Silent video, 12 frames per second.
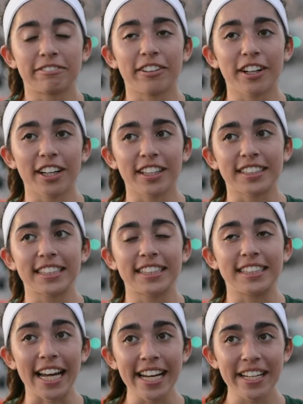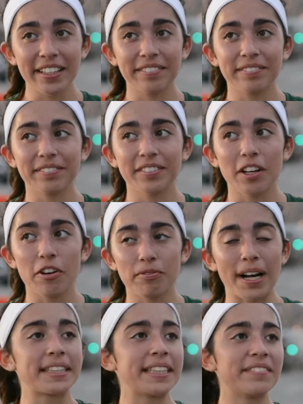for state,
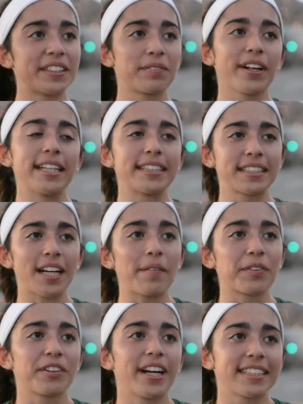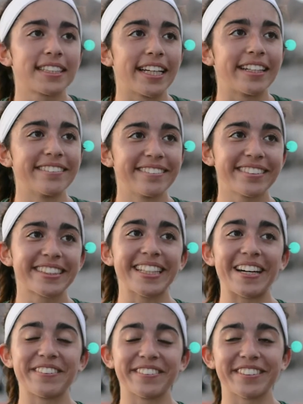my team to place top three at state, so
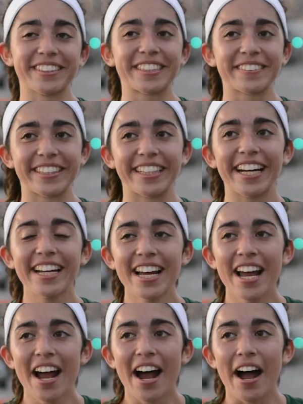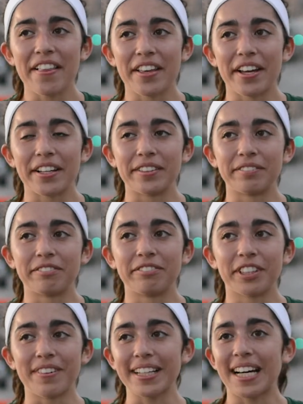that'd be really sweet. And then
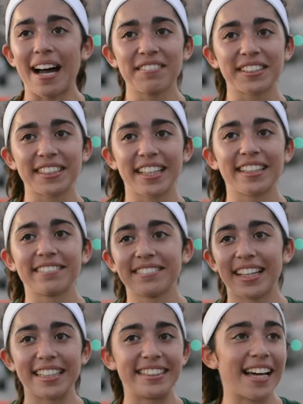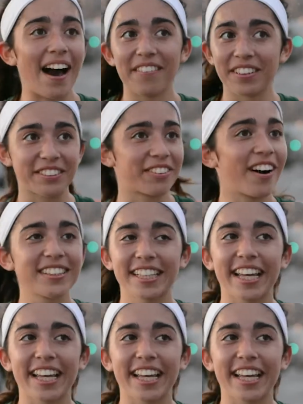for my time, just to get as down as far as I